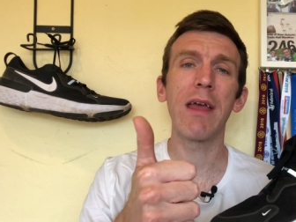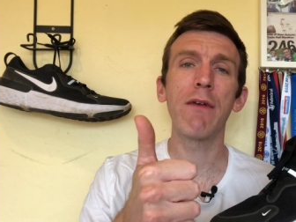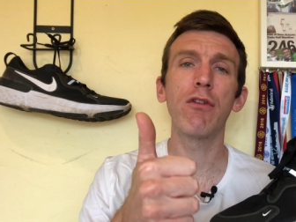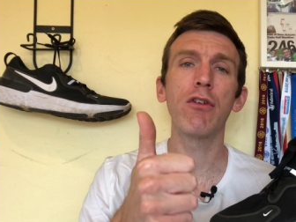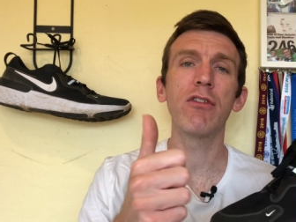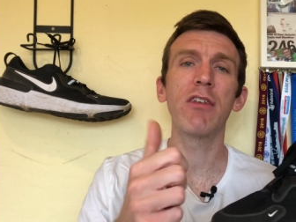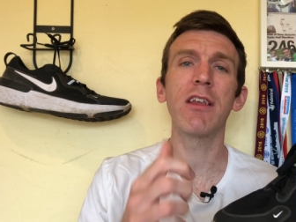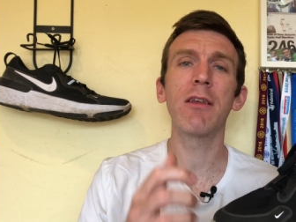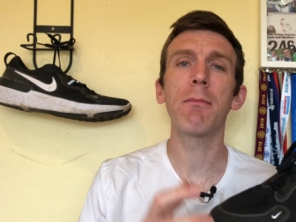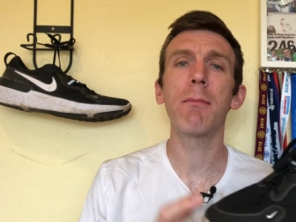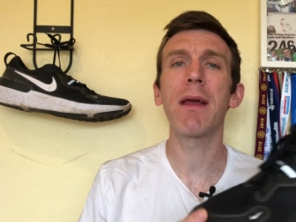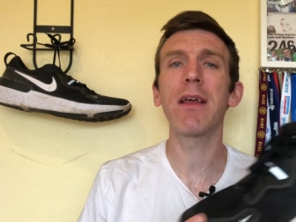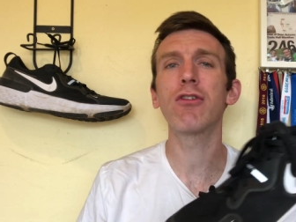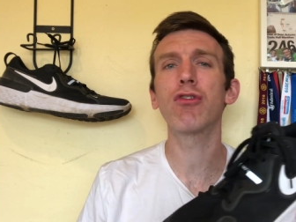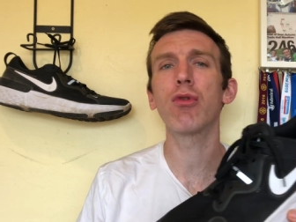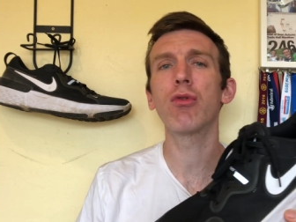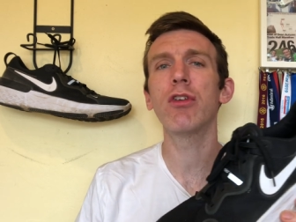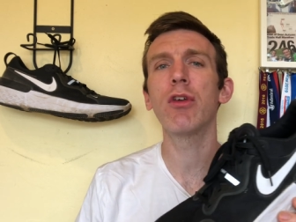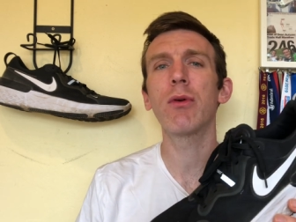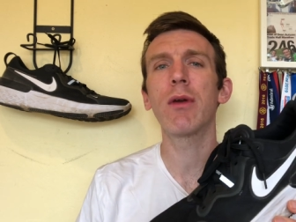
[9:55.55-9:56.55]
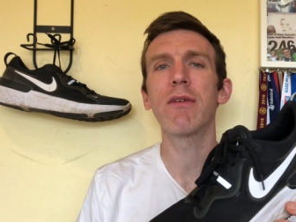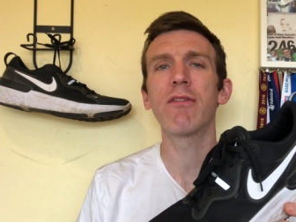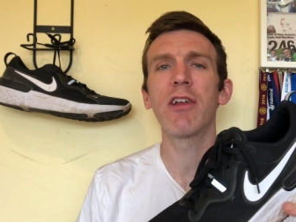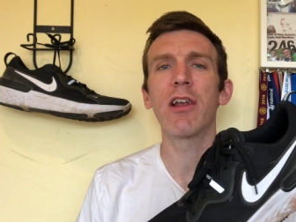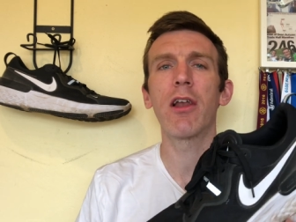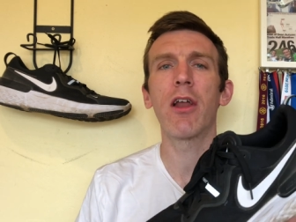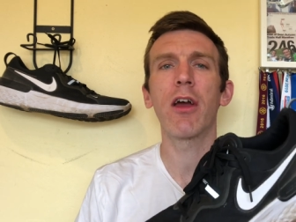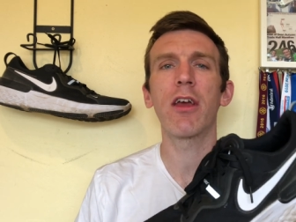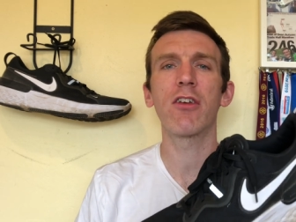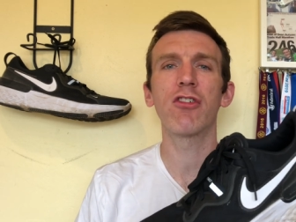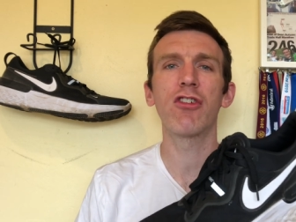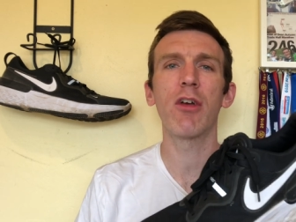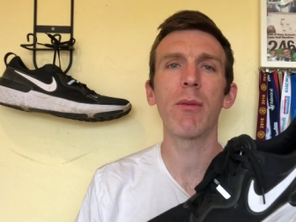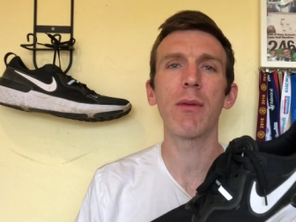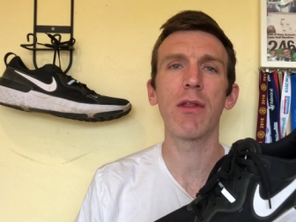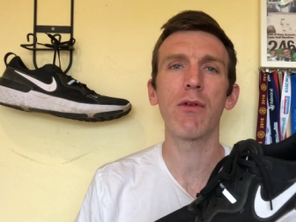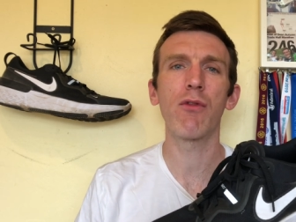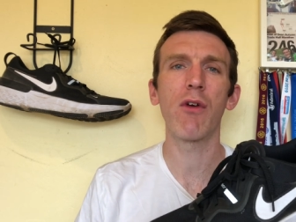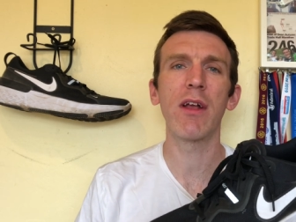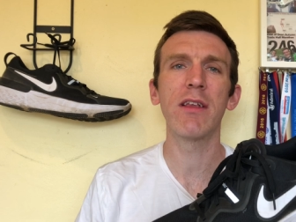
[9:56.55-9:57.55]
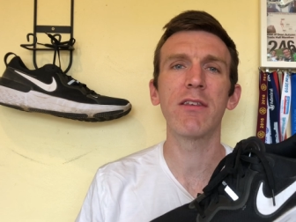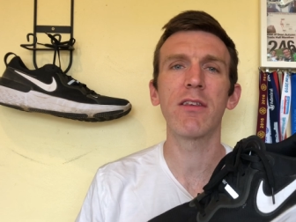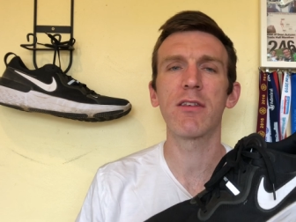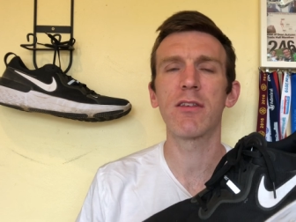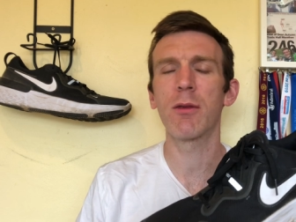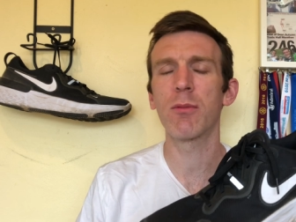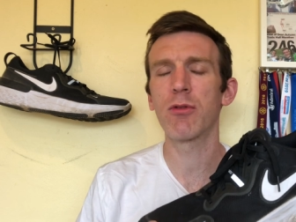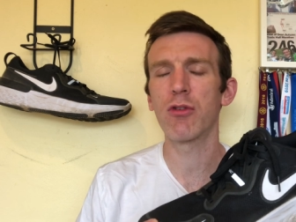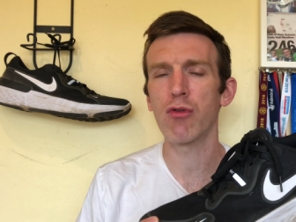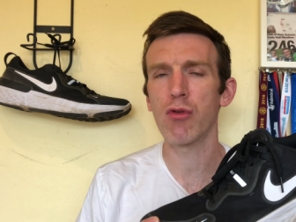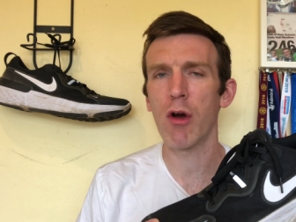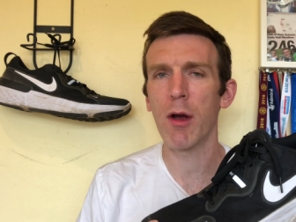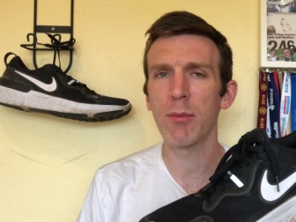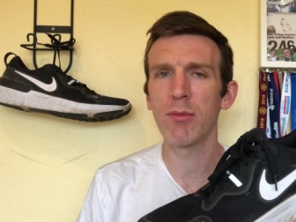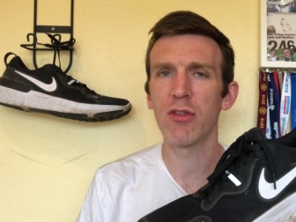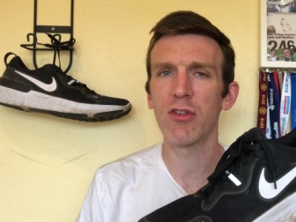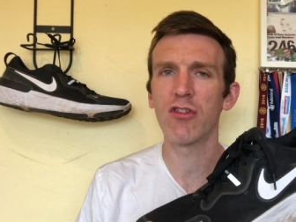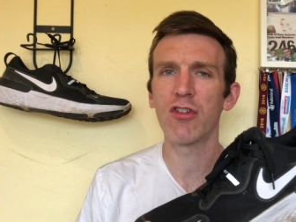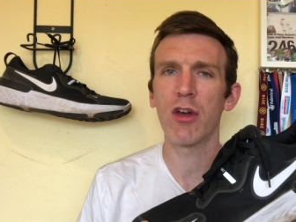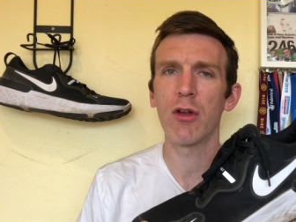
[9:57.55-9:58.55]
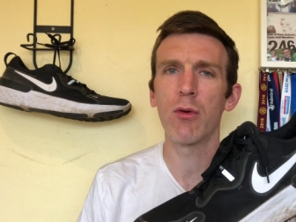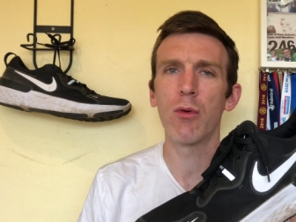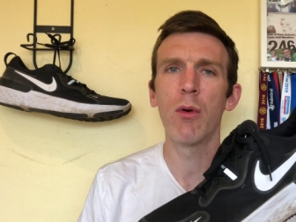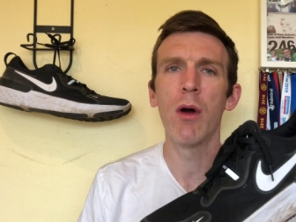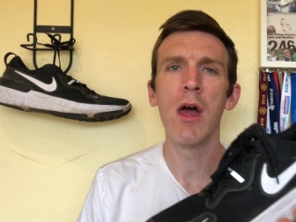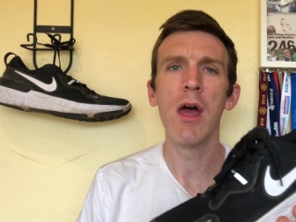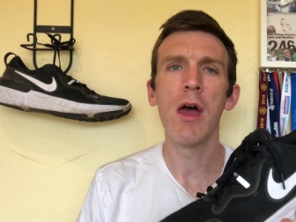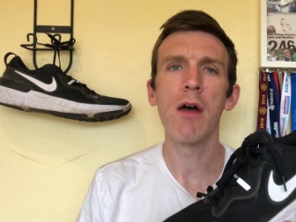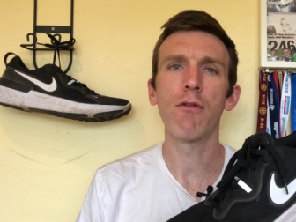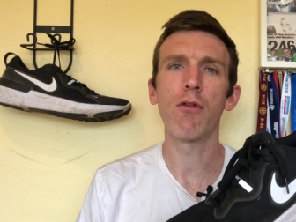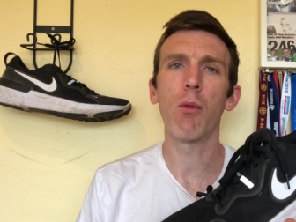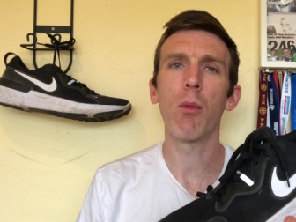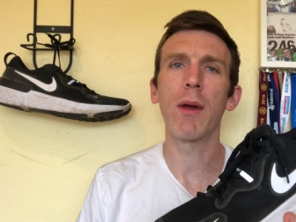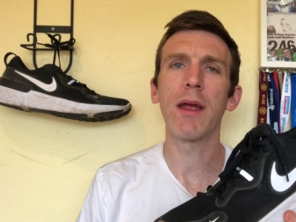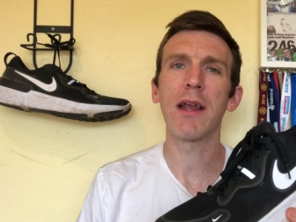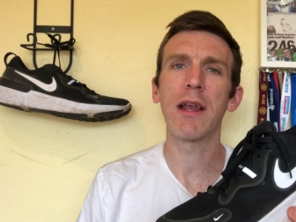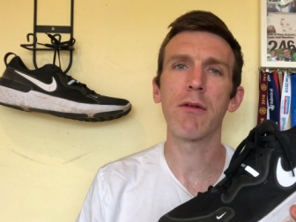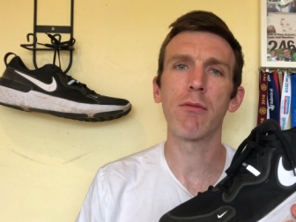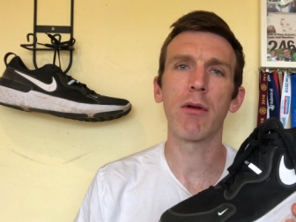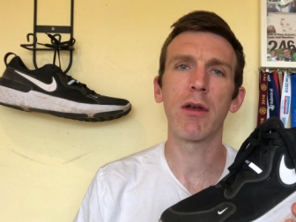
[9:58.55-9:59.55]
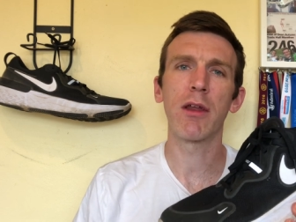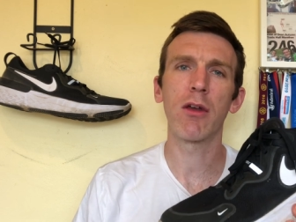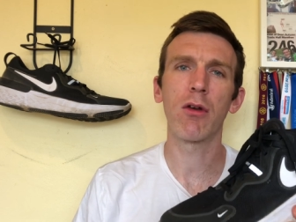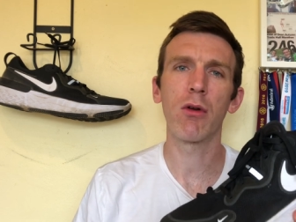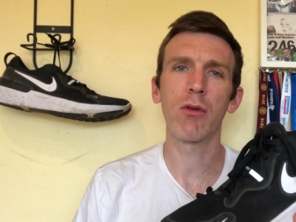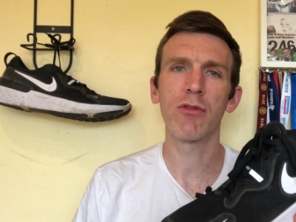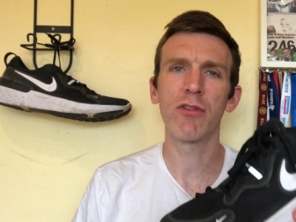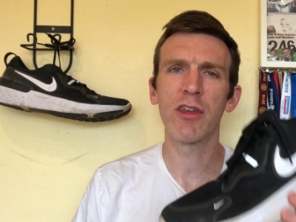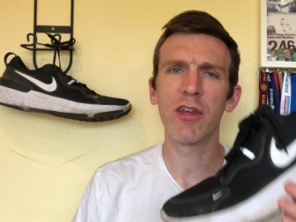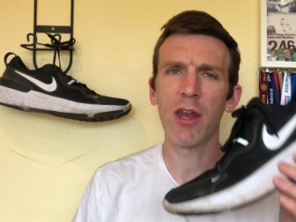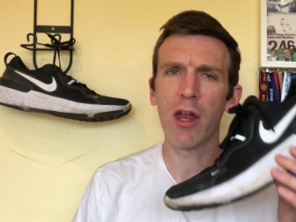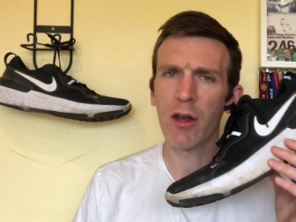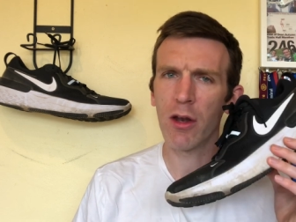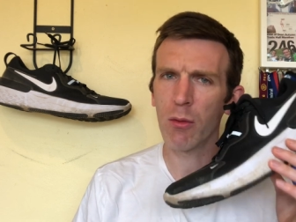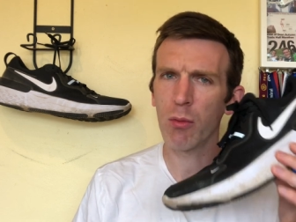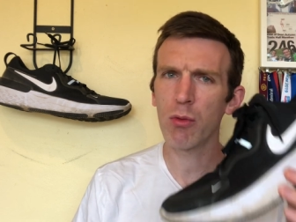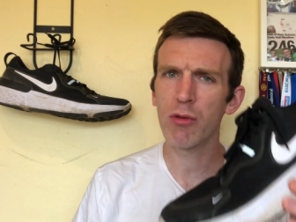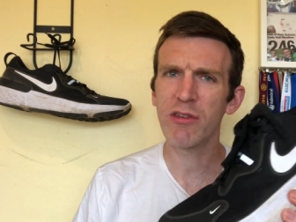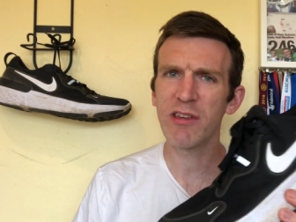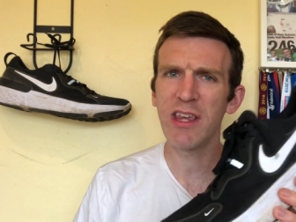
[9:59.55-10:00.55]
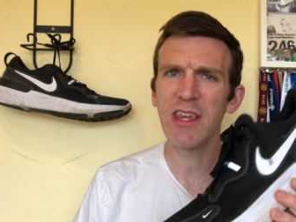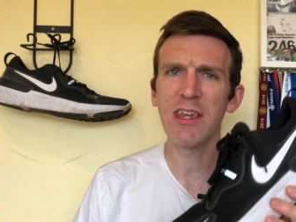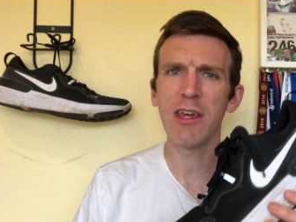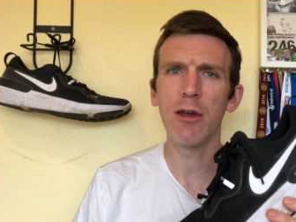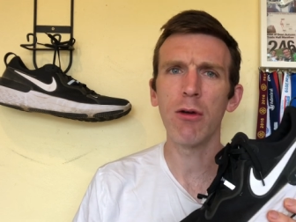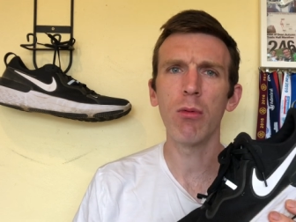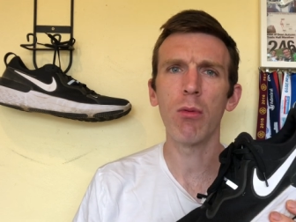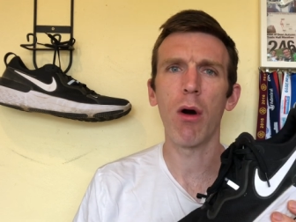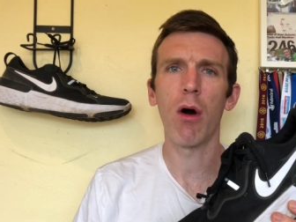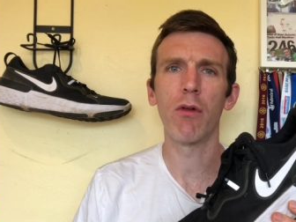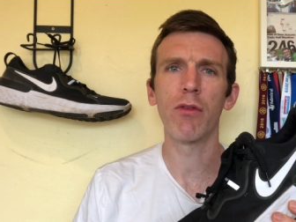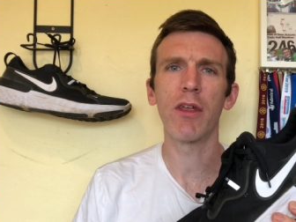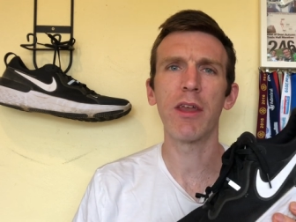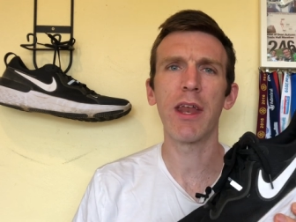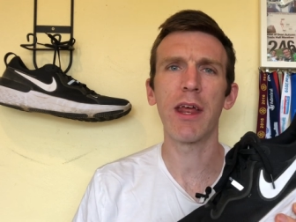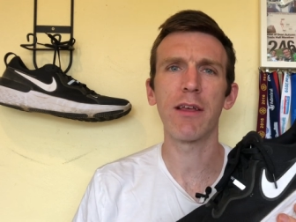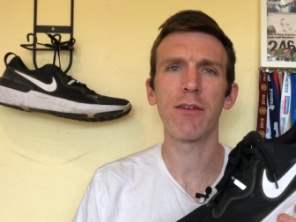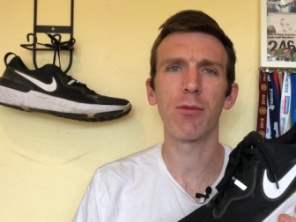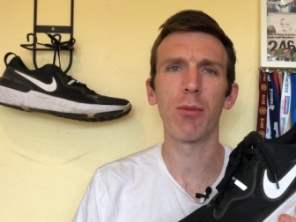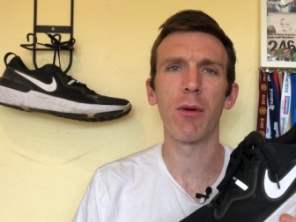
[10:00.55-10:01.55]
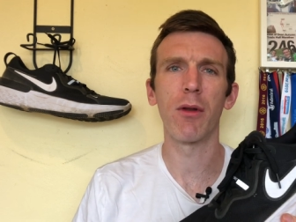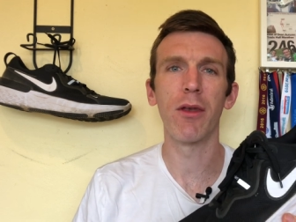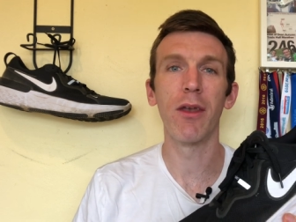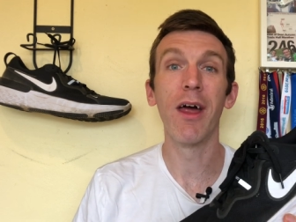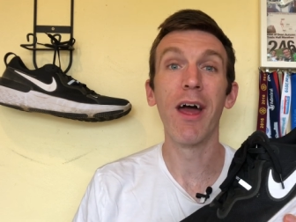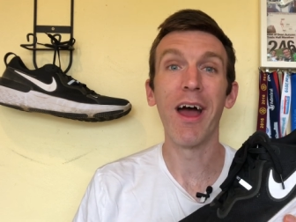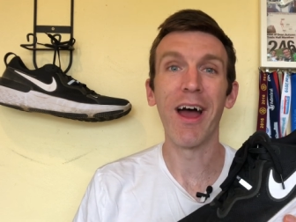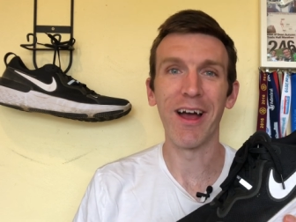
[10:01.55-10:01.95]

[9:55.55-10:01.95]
If you did, make sure you give it a like, share it with your friends, subscribe to the channel for weekly running content, and I will see you on the next one.